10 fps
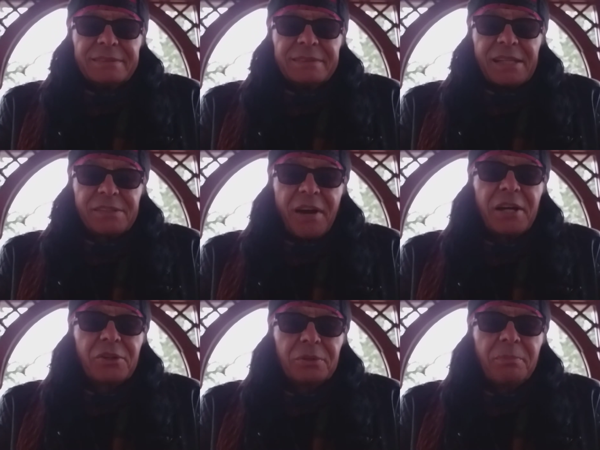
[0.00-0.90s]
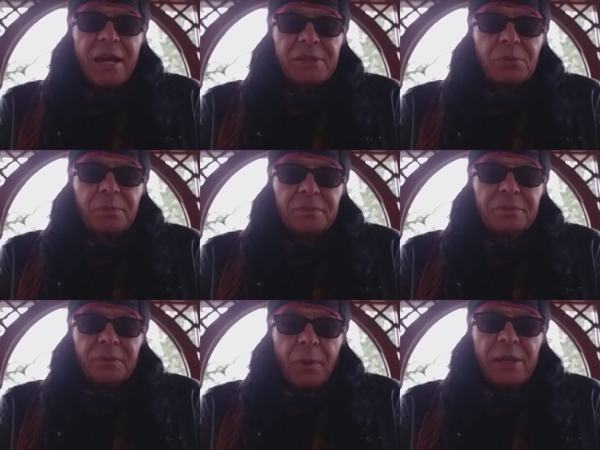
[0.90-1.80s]
That's a very good
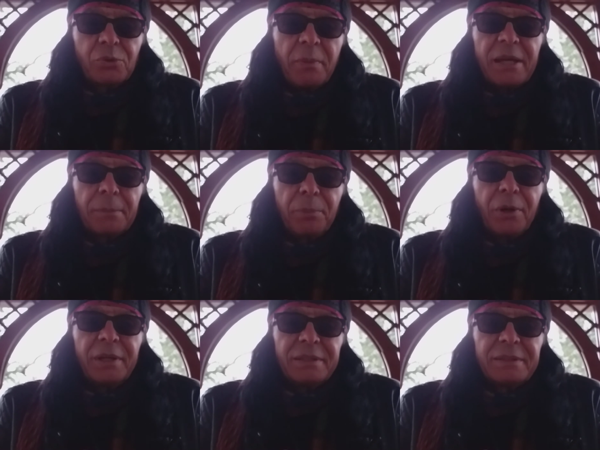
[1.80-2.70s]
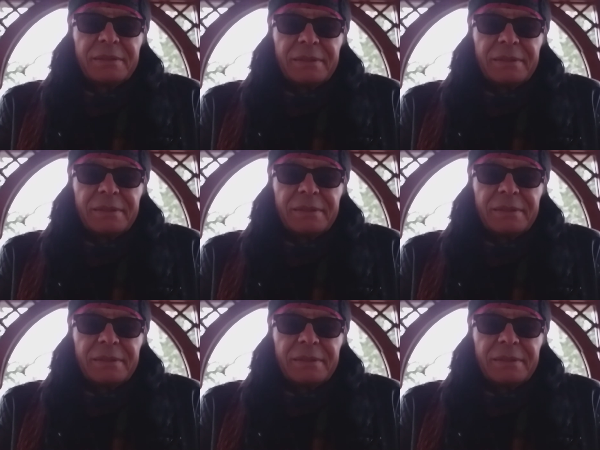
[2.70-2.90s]
to, way to make a point.